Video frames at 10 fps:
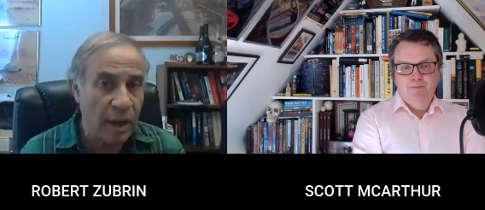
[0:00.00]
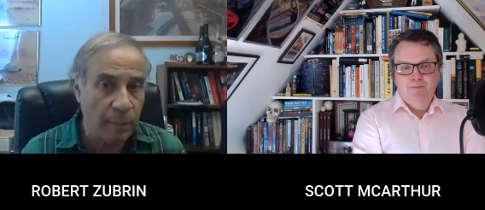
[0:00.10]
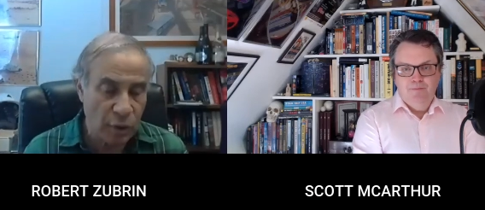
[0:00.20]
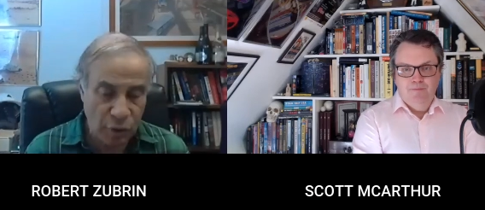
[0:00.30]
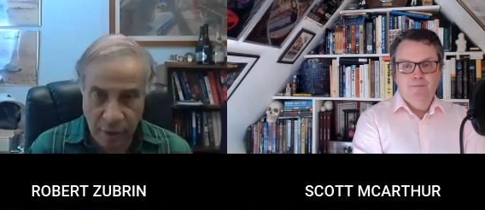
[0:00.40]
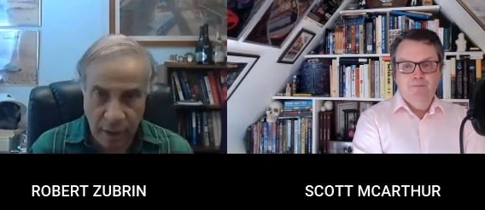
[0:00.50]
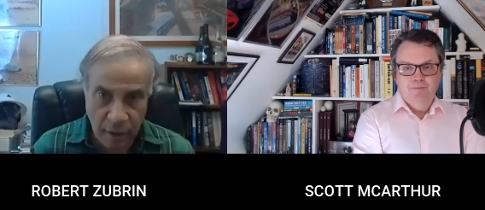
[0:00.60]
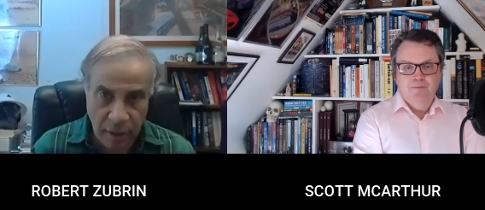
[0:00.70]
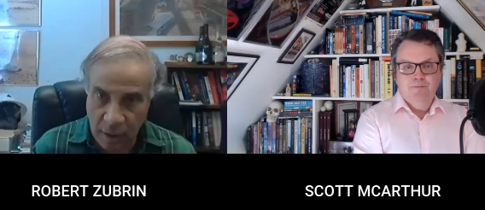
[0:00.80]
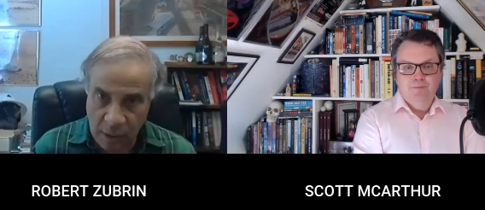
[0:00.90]
Speaker 1: demonstrated
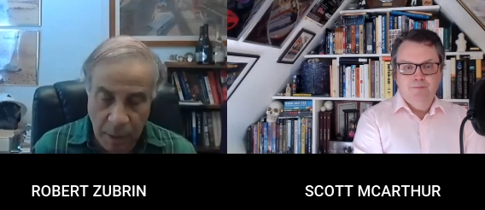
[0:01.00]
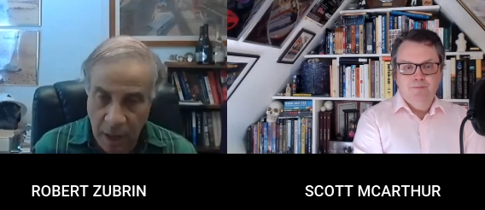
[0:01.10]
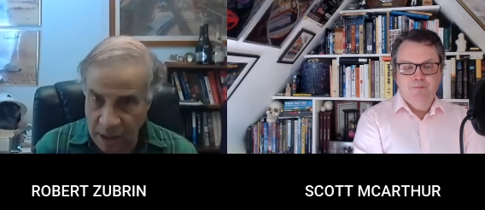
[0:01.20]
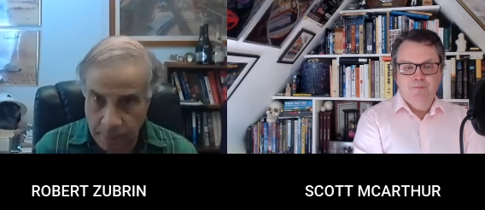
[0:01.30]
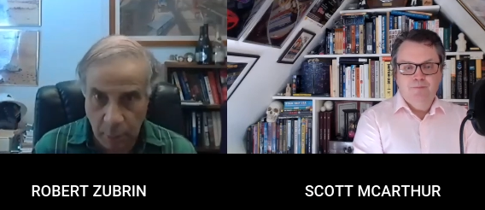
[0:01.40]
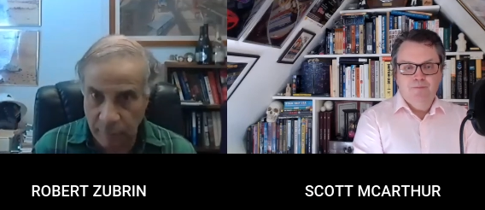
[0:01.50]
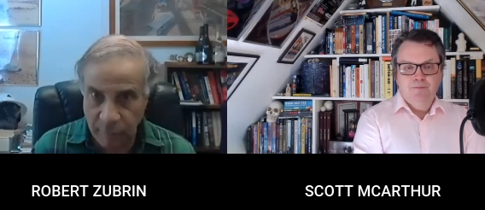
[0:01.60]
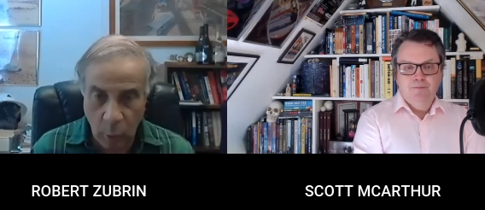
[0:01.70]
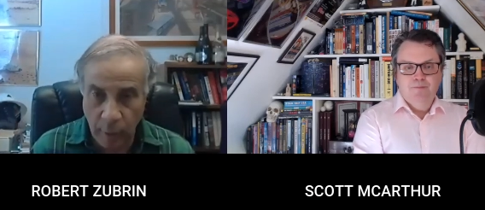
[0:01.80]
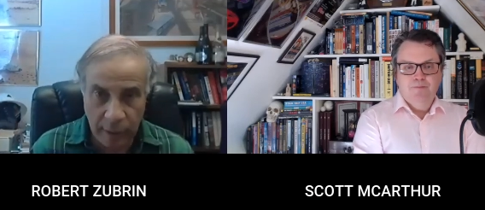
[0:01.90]
that it's possible for
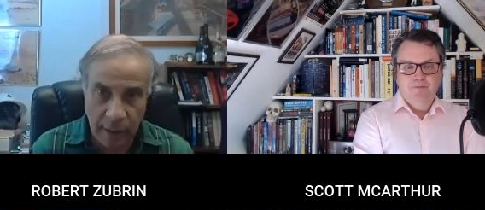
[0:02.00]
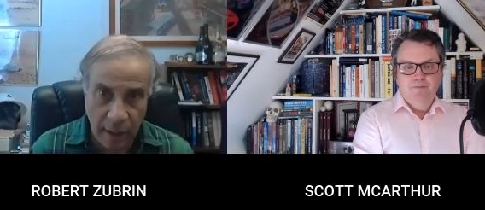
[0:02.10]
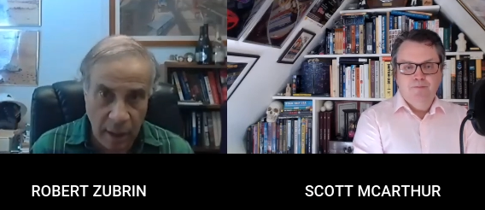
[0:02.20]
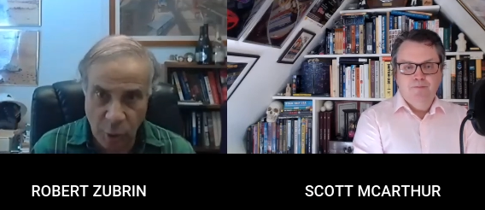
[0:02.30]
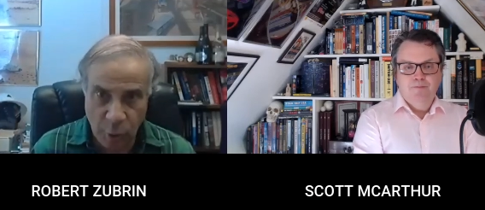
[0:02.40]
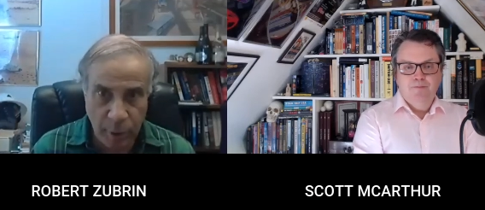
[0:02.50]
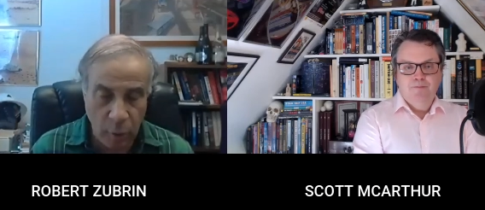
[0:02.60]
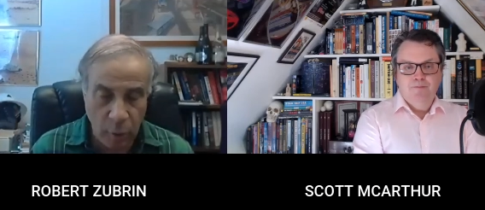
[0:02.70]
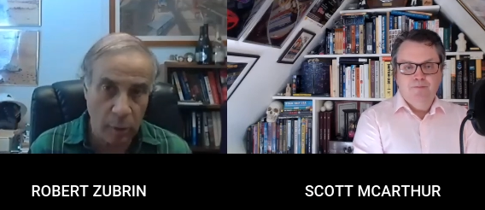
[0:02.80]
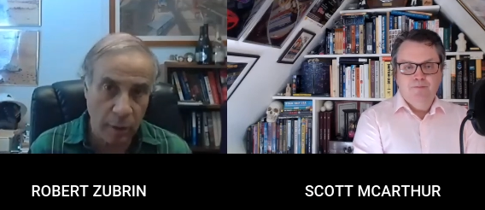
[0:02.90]
a well led entrepreneurial
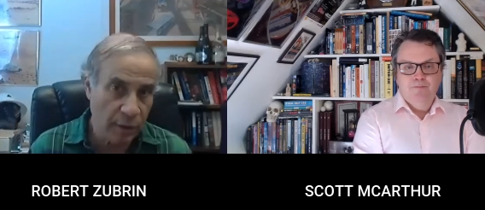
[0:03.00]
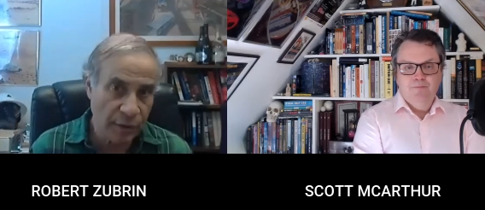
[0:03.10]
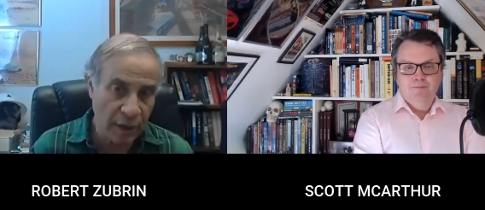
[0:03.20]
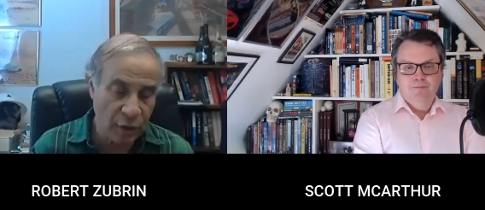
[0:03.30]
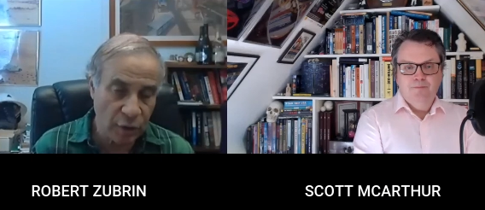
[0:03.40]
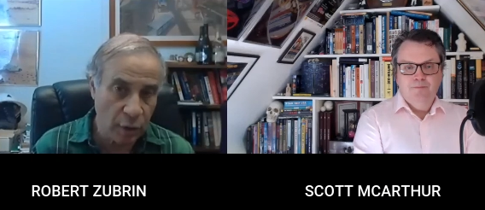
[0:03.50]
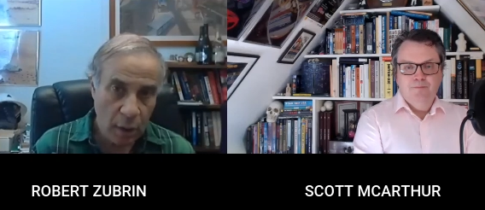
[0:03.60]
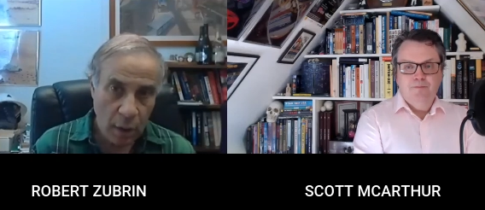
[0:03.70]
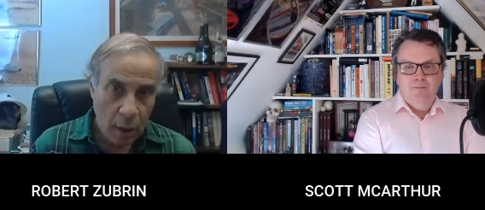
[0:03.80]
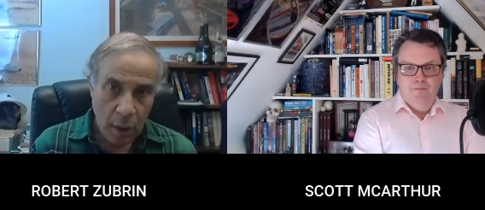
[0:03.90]
organization
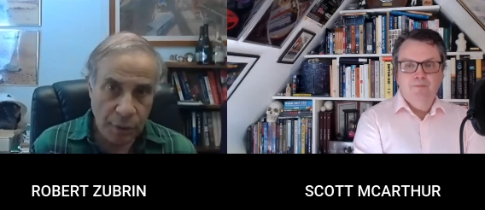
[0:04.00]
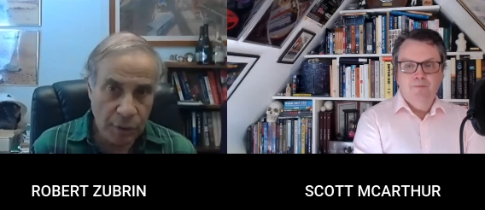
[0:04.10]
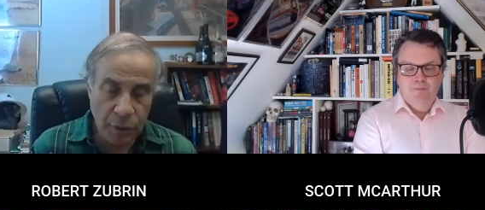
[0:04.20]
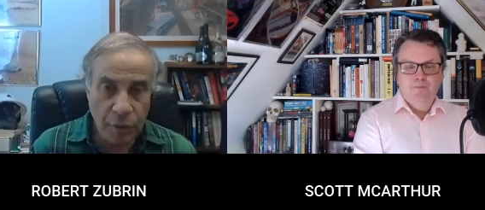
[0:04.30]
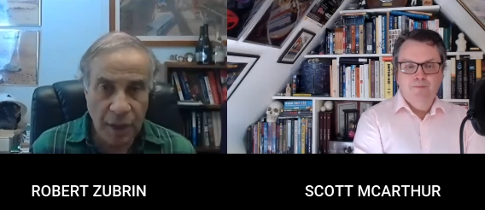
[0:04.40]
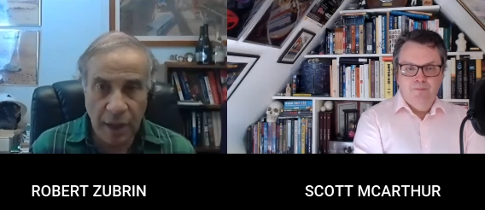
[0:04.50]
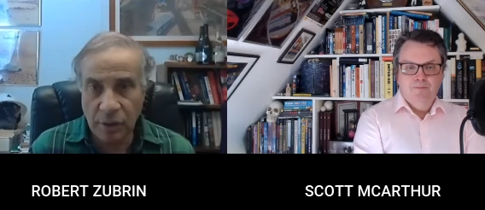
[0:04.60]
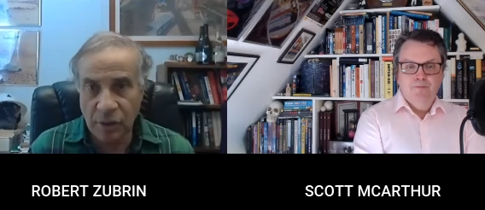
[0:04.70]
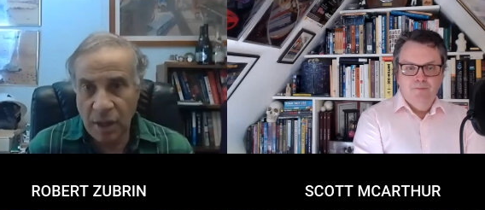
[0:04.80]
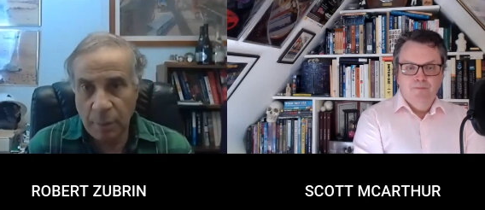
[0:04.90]
to do things
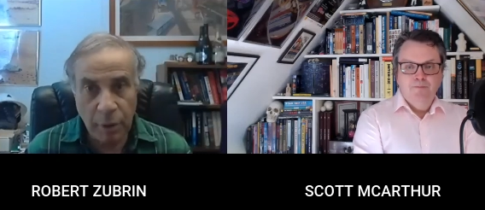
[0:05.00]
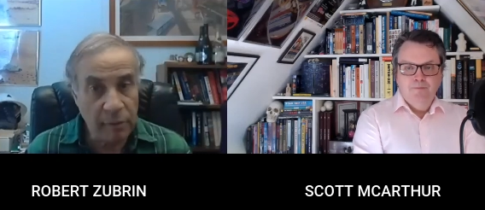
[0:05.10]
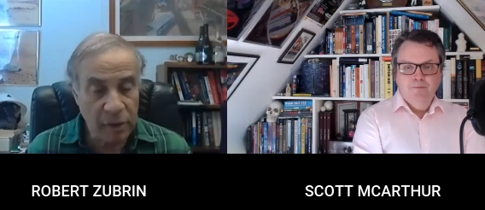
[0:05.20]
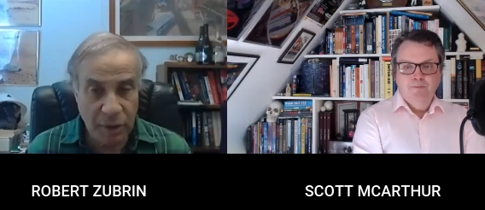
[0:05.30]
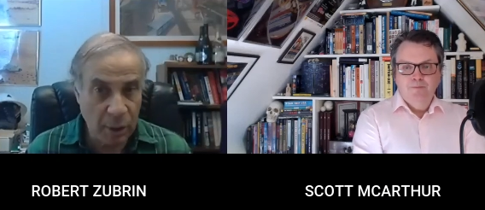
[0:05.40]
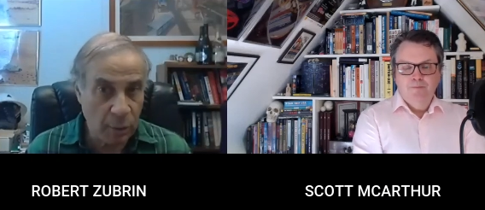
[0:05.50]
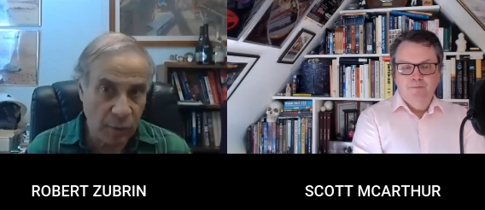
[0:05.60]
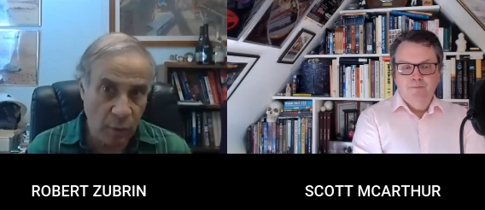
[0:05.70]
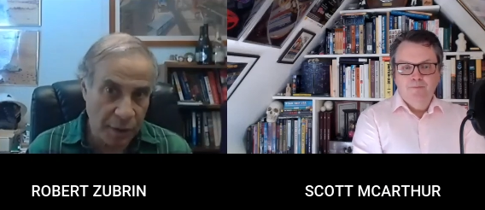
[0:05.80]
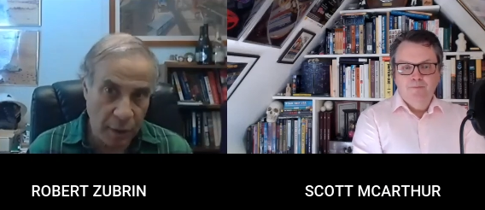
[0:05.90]
that previously was
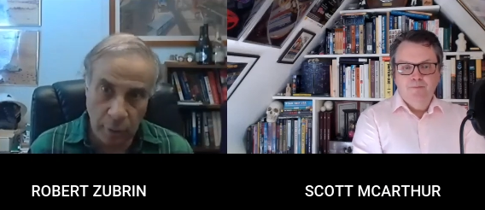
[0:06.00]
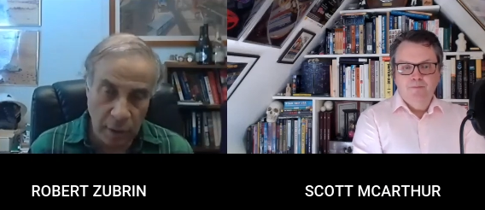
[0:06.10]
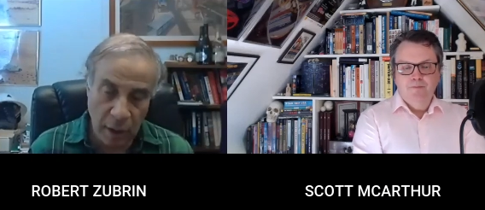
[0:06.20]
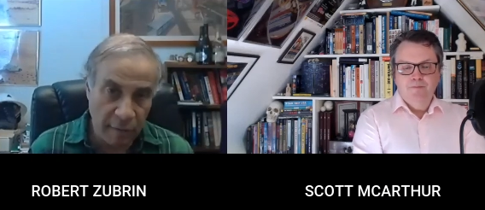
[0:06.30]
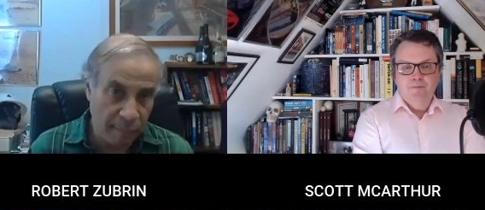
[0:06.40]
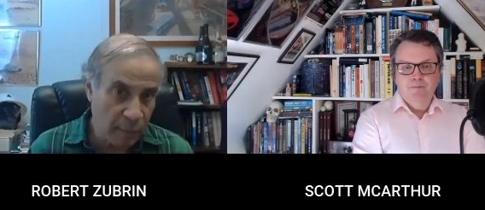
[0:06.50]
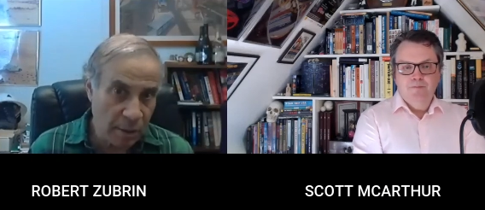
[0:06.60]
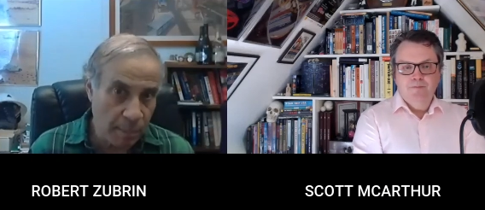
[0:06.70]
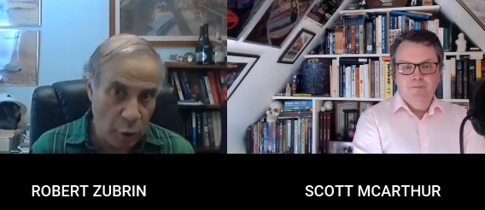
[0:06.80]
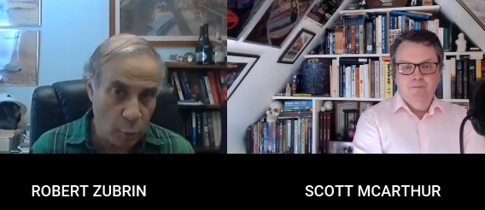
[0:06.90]
thought that only the governments and
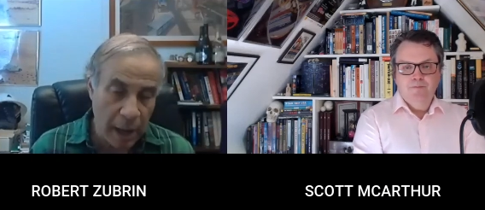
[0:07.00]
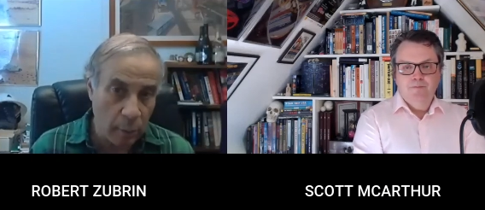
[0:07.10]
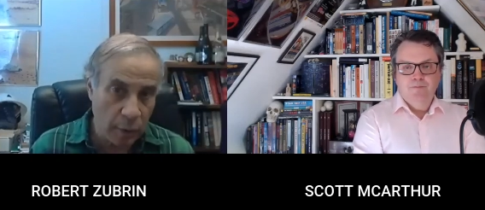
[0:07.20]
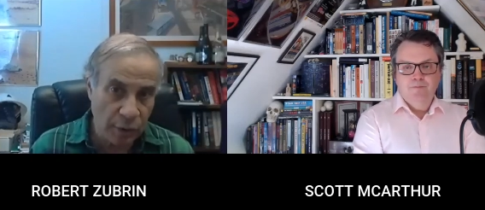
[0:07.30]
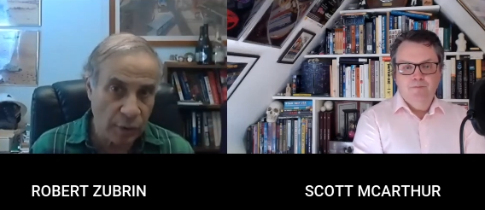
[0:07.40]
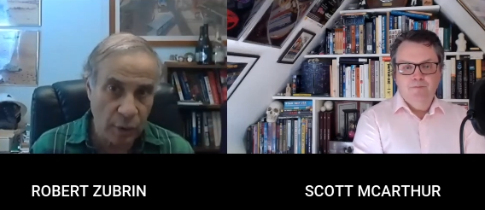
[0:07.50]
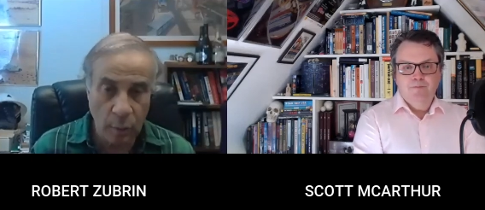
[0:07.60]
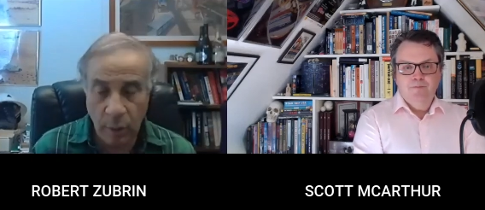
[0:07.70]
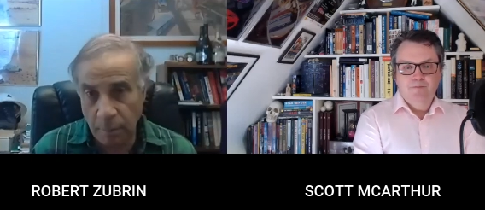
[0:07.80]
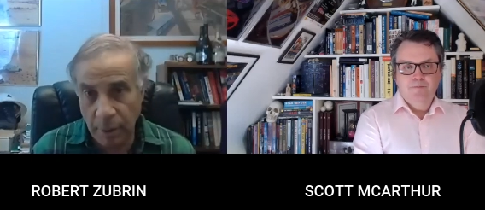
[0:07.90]
major powers could do
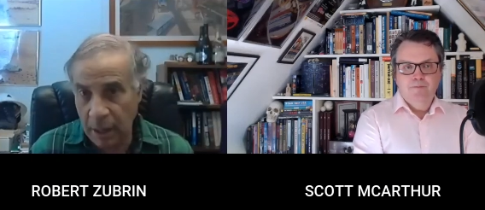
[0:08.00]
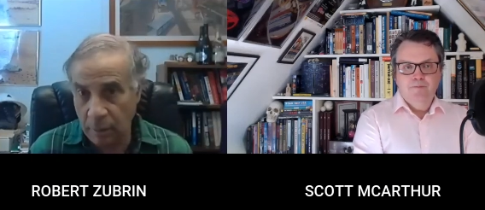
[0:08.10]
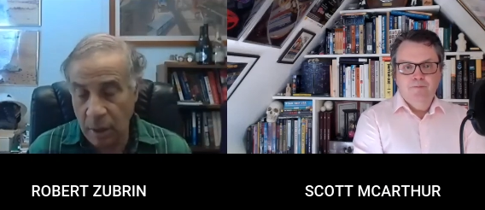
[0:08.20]
and be out